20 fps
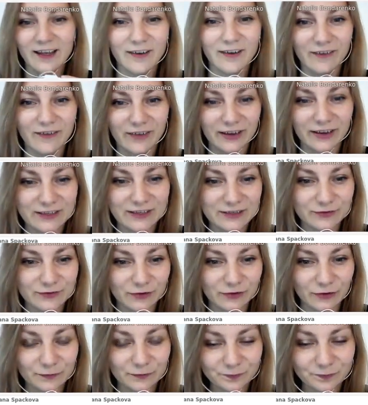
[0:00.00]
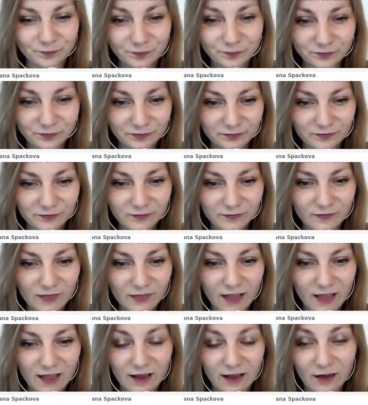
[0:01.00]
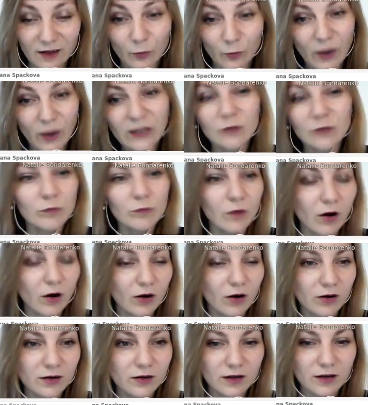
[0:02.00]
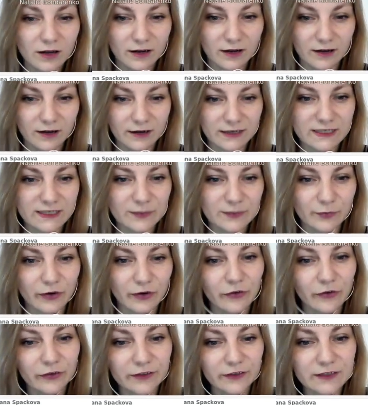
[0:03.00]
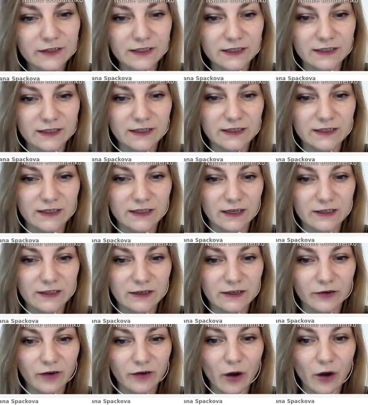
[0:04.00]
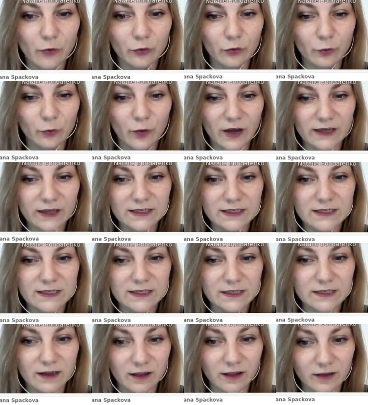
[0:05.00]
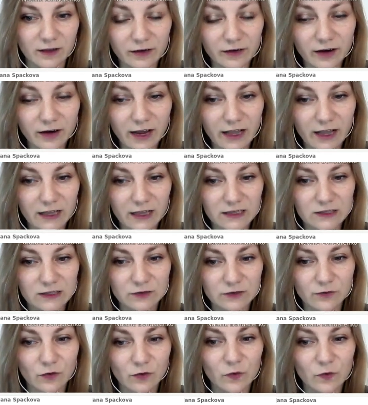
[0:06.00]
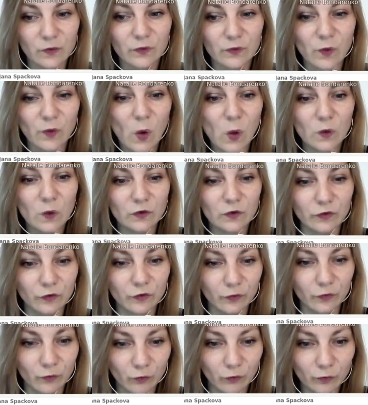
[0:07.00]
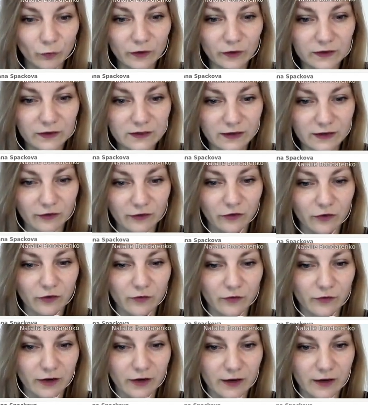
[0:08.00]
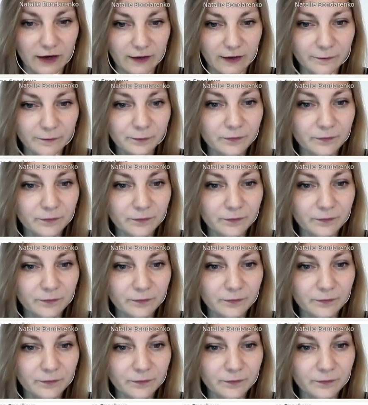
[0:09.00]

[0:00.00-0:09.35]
wonderful. One more experience, it's underground wine cellar and of course cold room at Kasheveli.